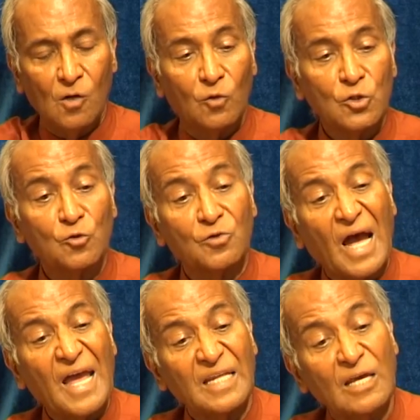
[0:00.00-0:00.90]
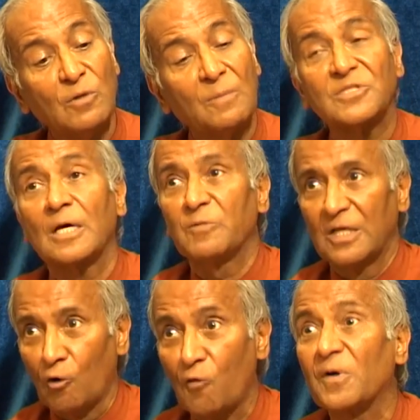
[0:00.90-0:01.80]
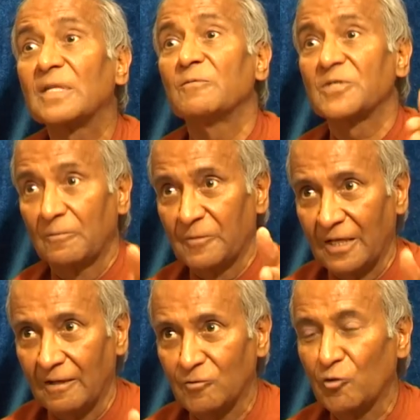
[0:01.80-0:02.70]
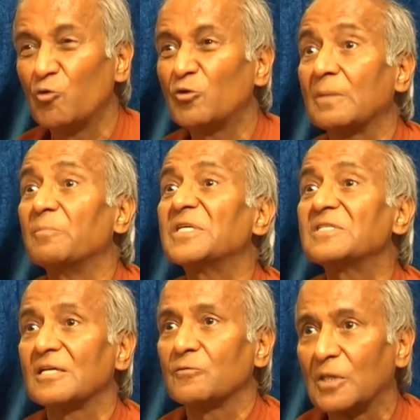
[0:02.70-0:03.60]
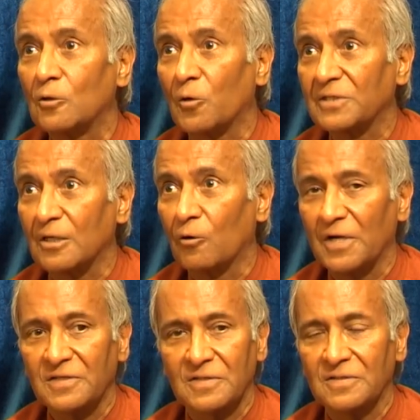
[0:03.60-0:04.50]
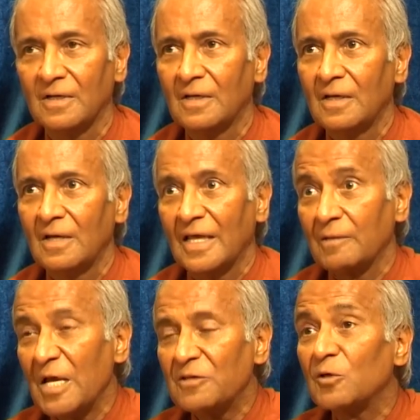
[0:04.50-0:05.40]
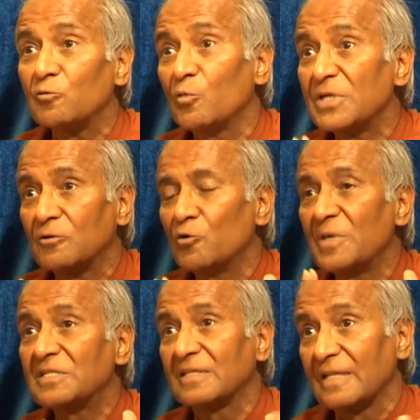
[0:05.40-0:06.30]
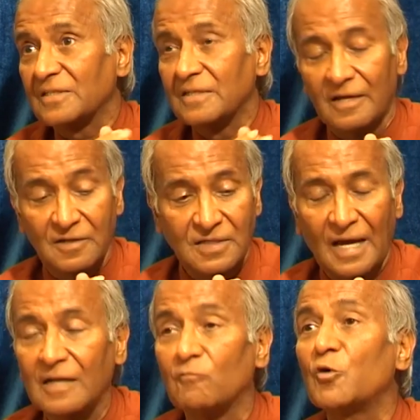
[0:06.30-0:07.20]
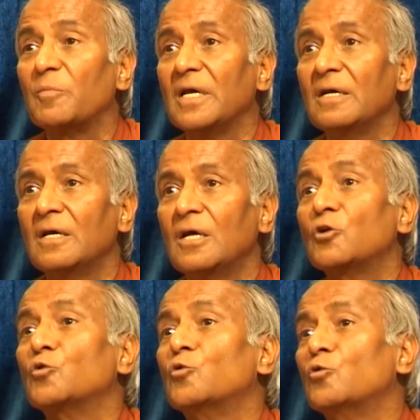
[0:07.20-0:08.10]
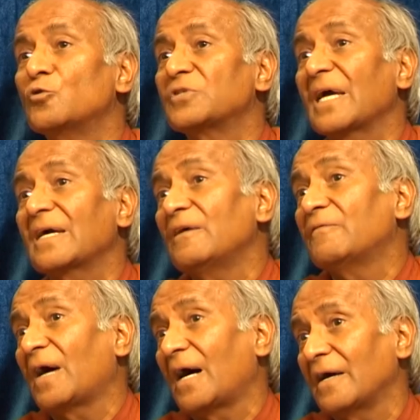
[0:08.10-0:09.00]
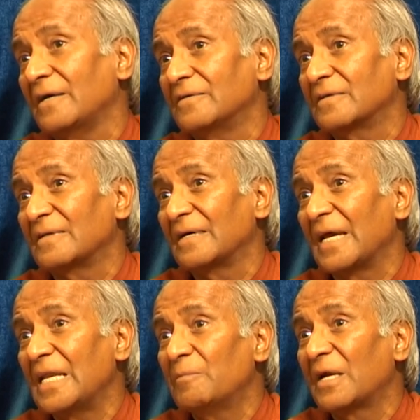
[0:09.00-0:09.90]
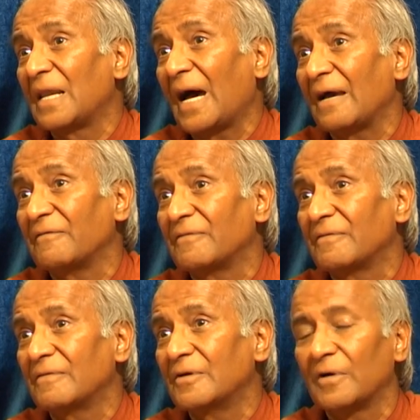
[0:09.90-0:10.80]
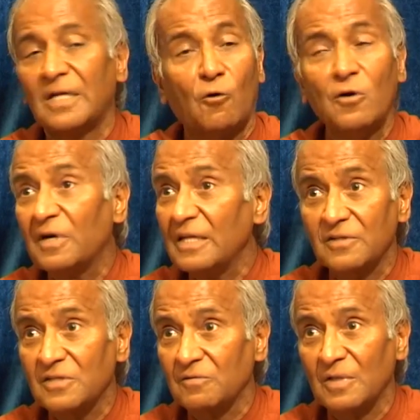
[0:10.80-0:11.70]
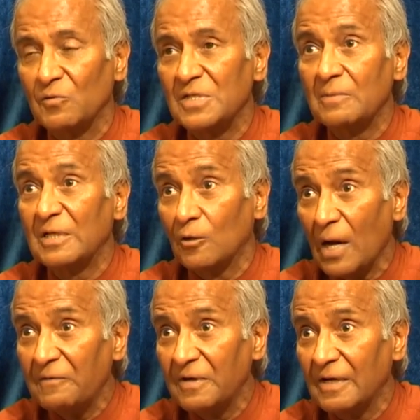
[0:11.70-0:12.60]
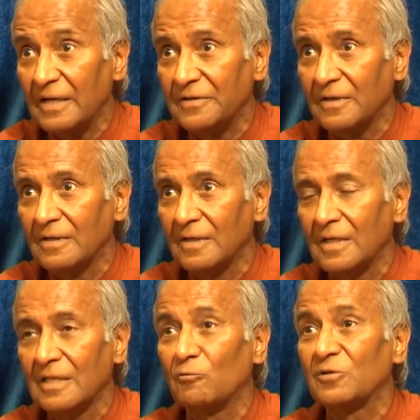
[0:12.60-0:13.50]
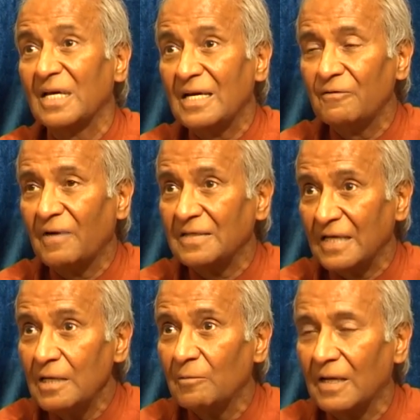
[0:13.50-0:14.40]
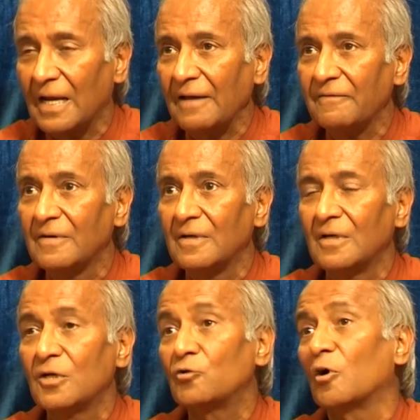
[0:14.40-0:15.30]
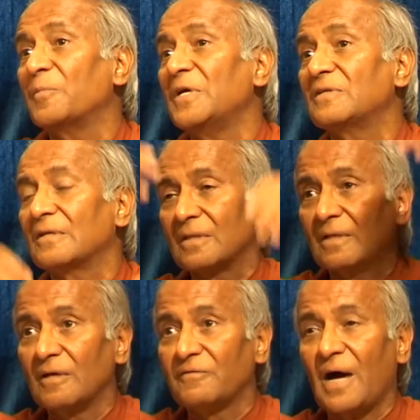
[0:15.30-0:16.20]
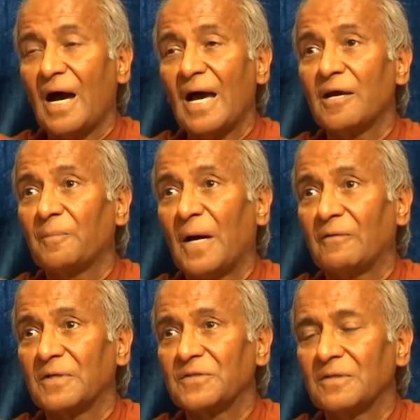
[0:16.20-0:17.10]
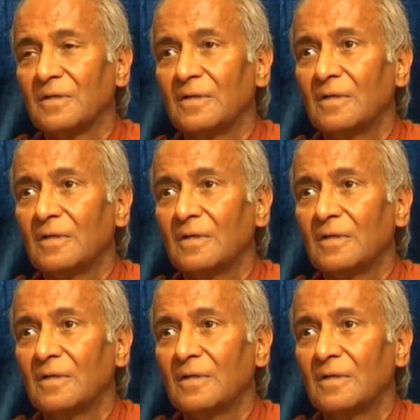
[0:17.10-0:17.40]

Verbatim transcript: was to try and give them something, offer them something. So you do some business with gods and goddesses. And the best way to do business, they decided, would be to sacrifice animal life. You know, in all religions, this is visible in every religion. They would sacrifice animal life to appease the higher powers.